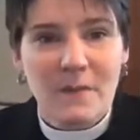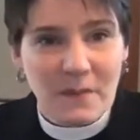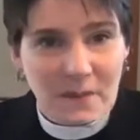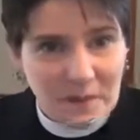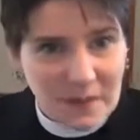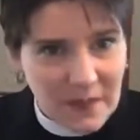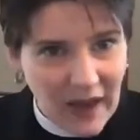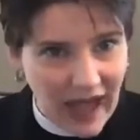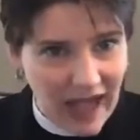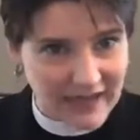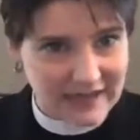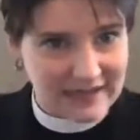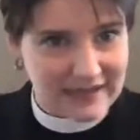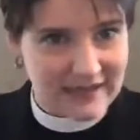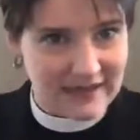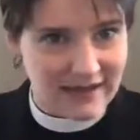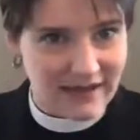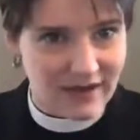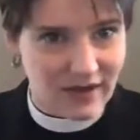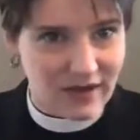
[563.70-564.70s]
But
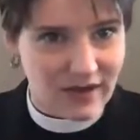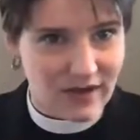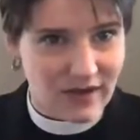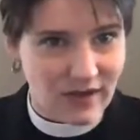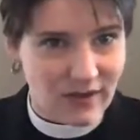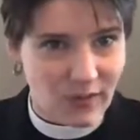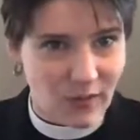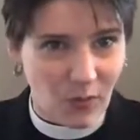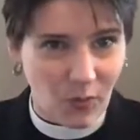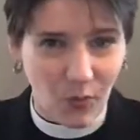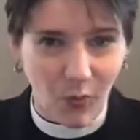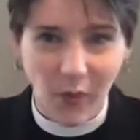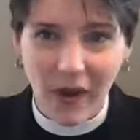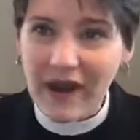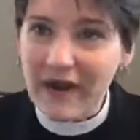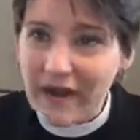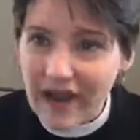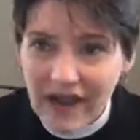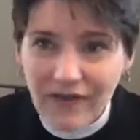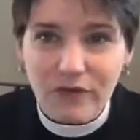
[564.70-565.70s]

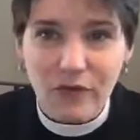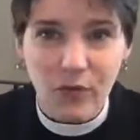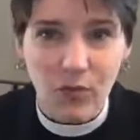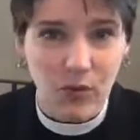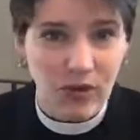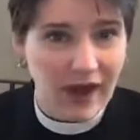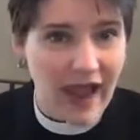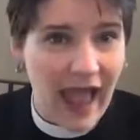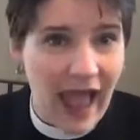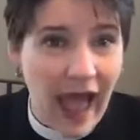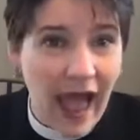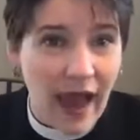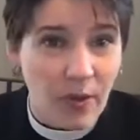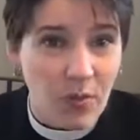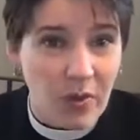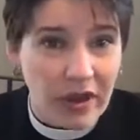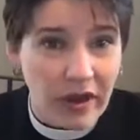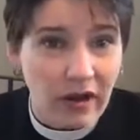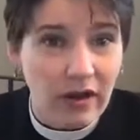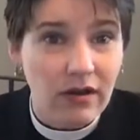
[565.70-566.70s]
wherever we're at,
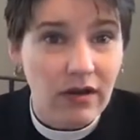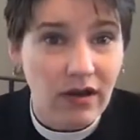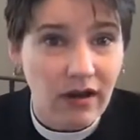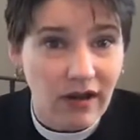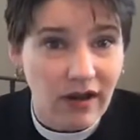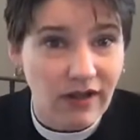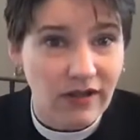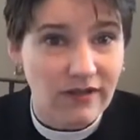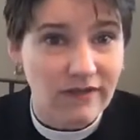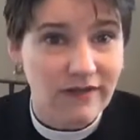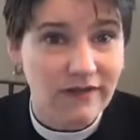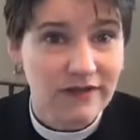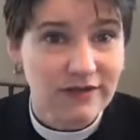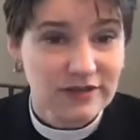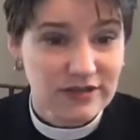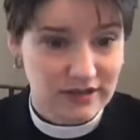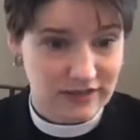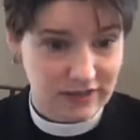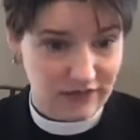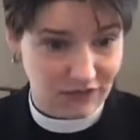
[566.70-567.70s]
we are called
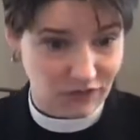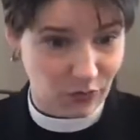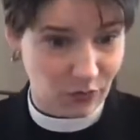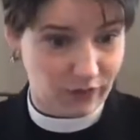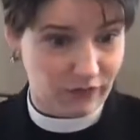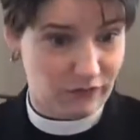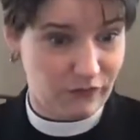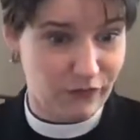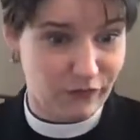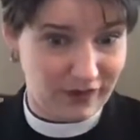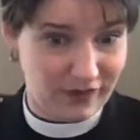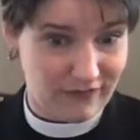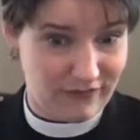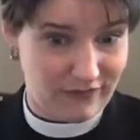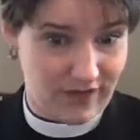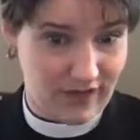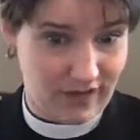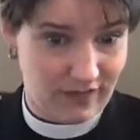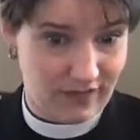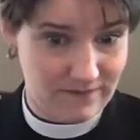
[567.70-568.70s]
to this sort of
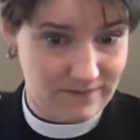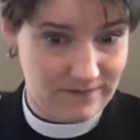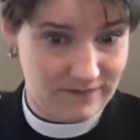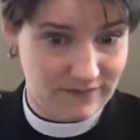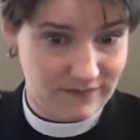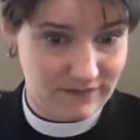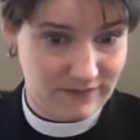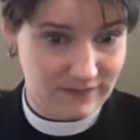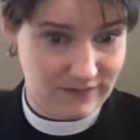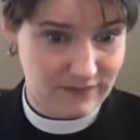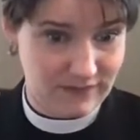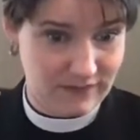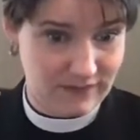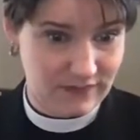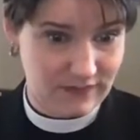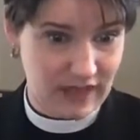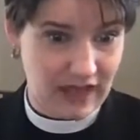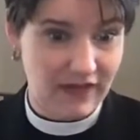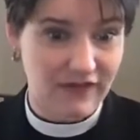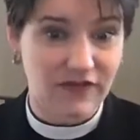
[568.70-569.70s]
forgiving.
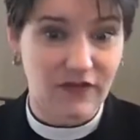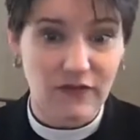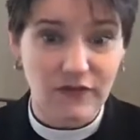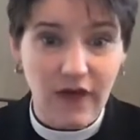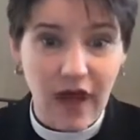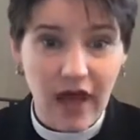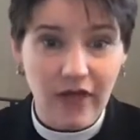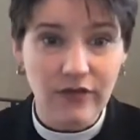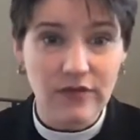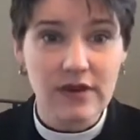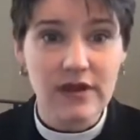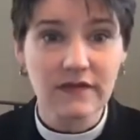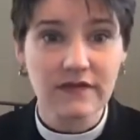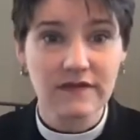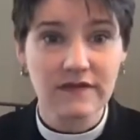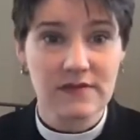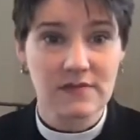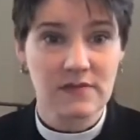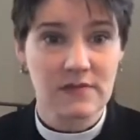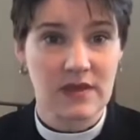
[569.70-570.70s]
As the Father has
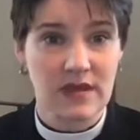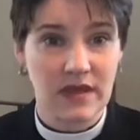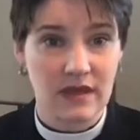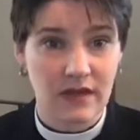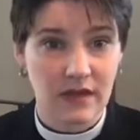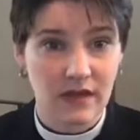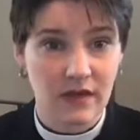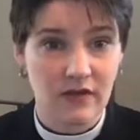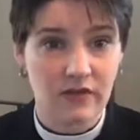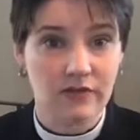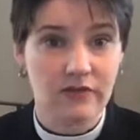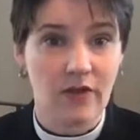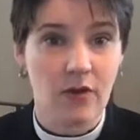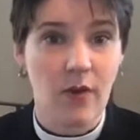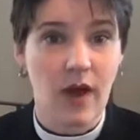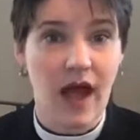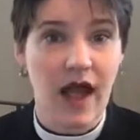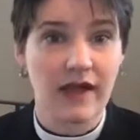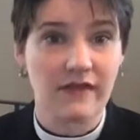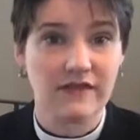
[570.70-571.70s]
sent me, so
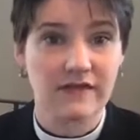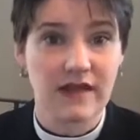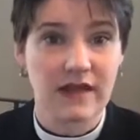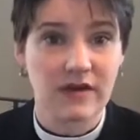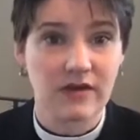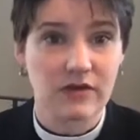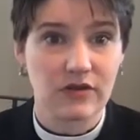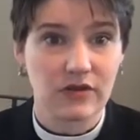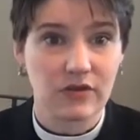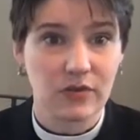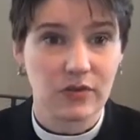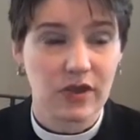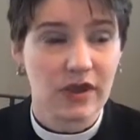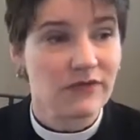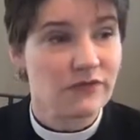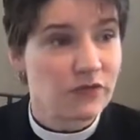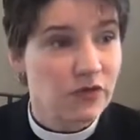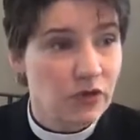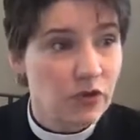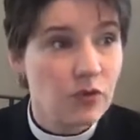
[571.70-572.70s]
I send you.
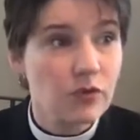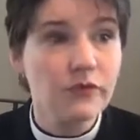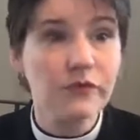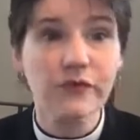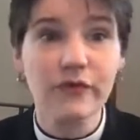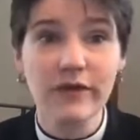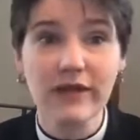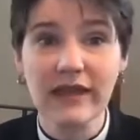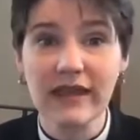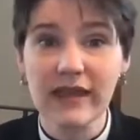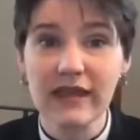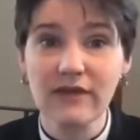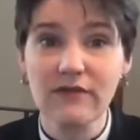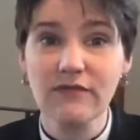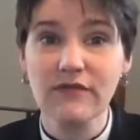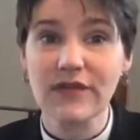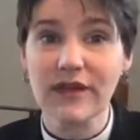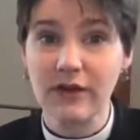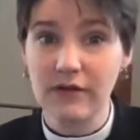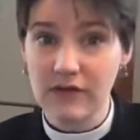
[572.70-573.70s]
If you
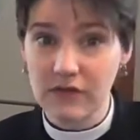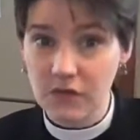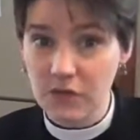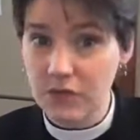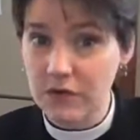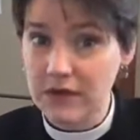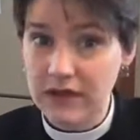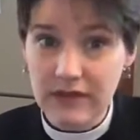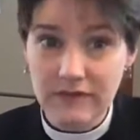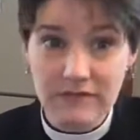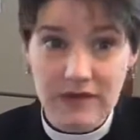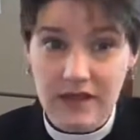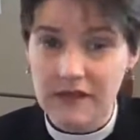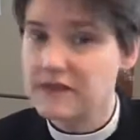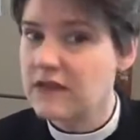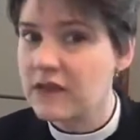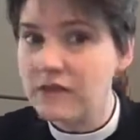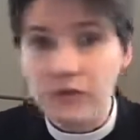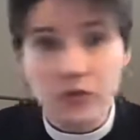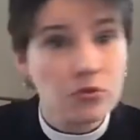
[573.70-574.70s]
forgive, there is forgiveness.
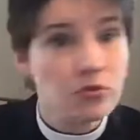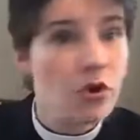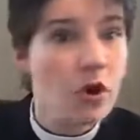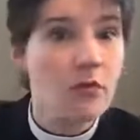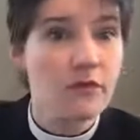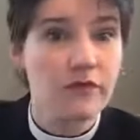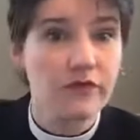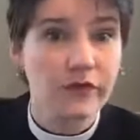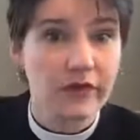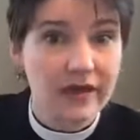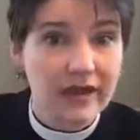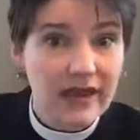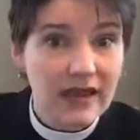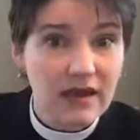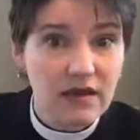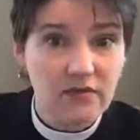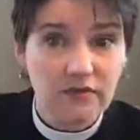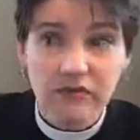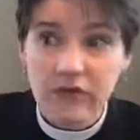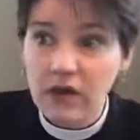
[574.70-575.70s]
If you don't
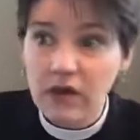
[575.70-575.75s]
forgive,